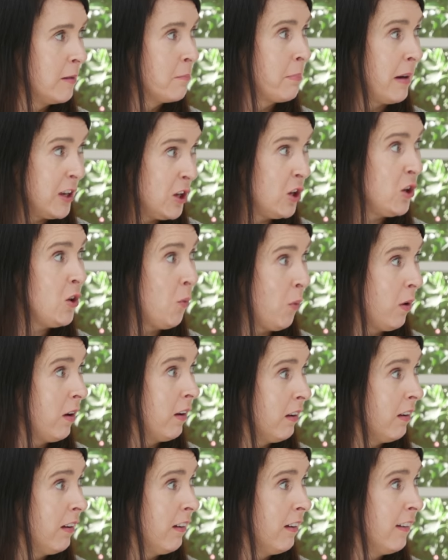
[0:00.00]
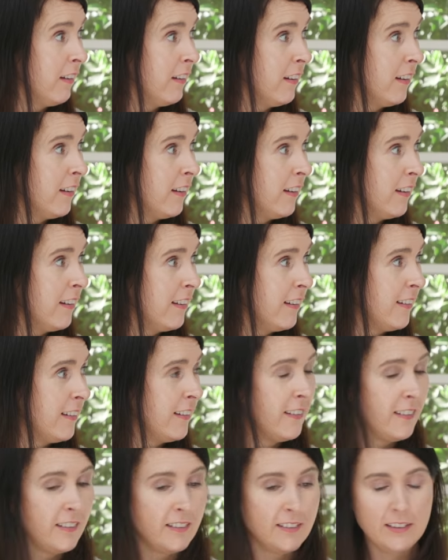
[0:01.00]
by you. No, it
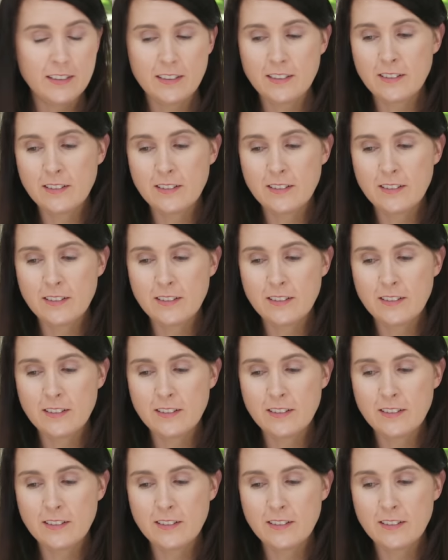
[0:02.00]
wasn't.